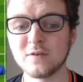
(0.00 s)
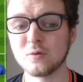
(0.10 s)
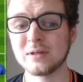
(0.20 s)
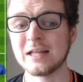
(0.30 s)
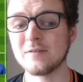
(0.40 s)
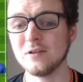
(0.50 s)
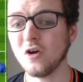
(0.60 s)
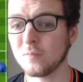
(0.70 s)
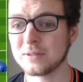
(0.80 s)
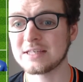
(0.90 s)
I think we're going to have a
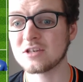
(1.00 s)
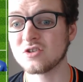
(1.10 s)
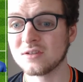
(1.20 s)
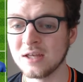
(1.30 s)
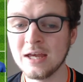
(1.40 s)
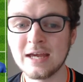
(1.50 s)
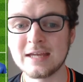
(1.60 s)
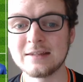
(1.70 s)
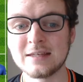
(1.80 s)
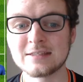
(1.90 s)
lot of possession
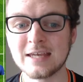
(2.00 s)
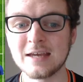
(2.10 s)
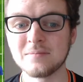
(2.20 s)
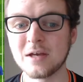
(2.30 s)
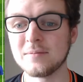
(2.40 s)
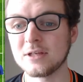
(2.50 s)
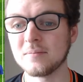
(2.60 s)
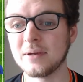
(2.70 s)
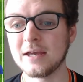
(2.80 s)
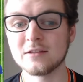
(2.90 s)
in this game, maybe
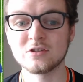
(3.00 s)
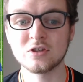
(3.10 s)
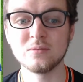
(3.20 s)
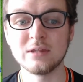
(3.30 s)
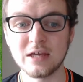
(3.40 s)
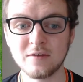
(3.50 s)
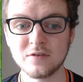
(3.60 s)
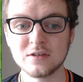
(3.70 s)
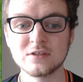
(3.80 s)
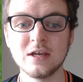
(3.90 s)
compared to the
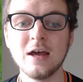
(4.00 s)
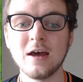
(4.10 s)
others.